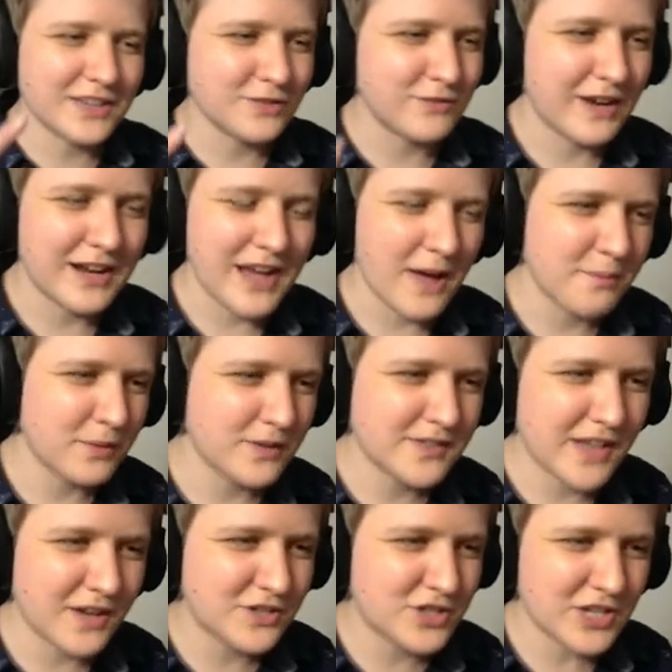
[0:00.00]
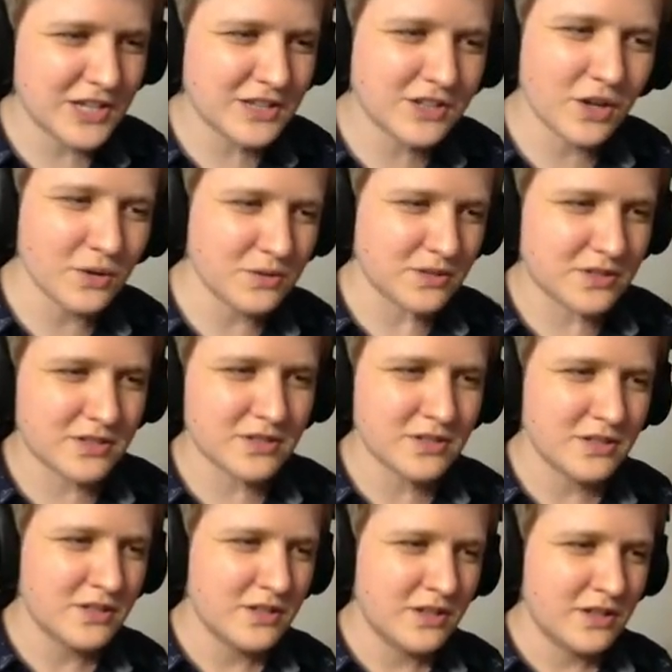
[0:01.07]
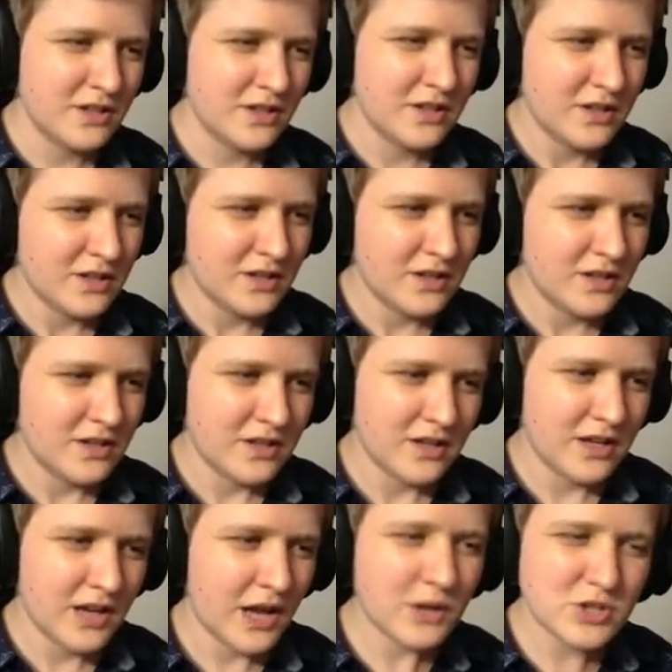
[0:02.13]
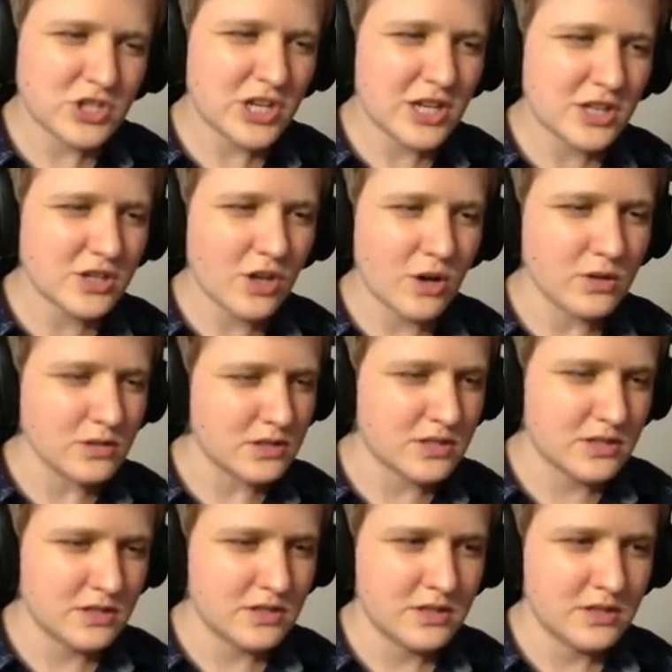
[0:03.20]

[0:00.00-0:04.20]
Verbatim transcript: the red apples. How'd she get those? How'd she get those?